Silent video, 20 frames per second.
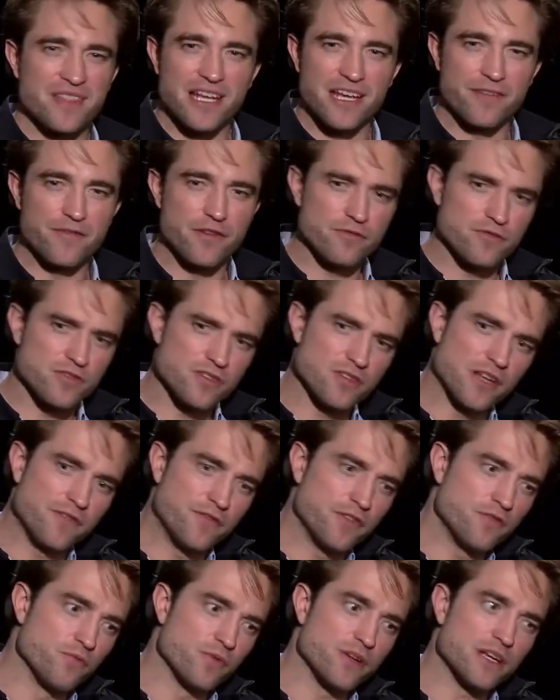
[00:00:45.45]
if
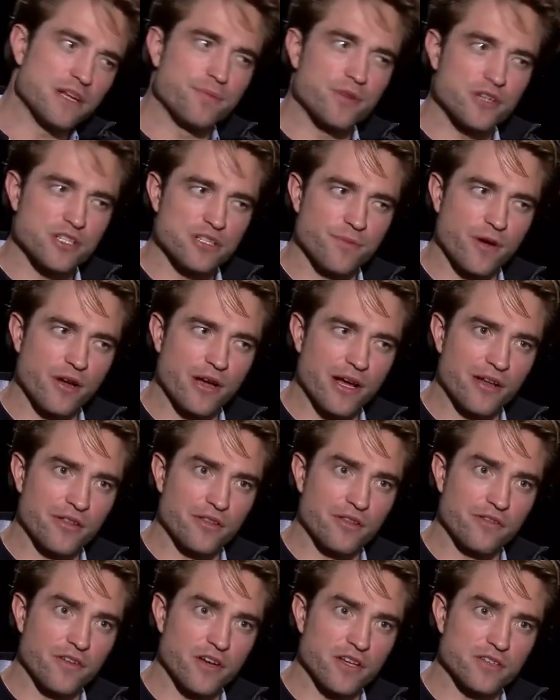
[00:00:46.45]
you really push the boat out
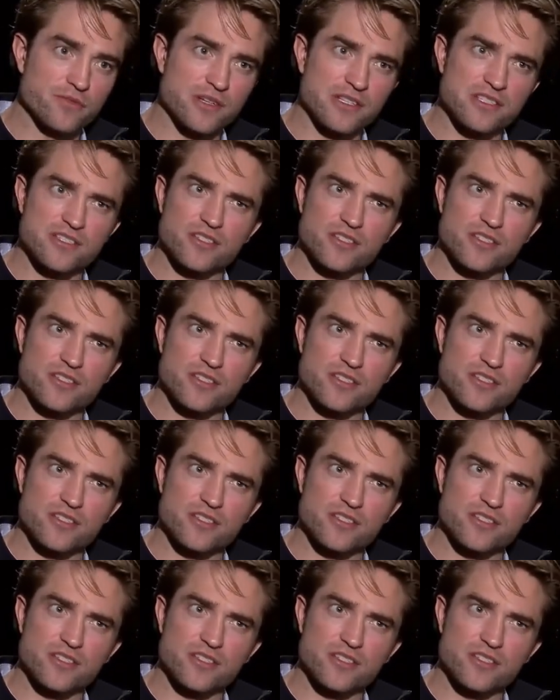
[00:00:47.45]
in the first one,